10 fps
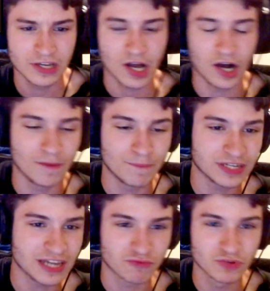But
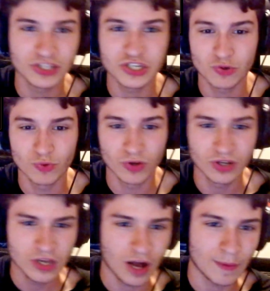yeah, really cool.
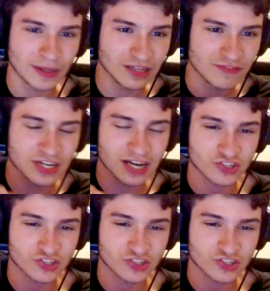I love the kind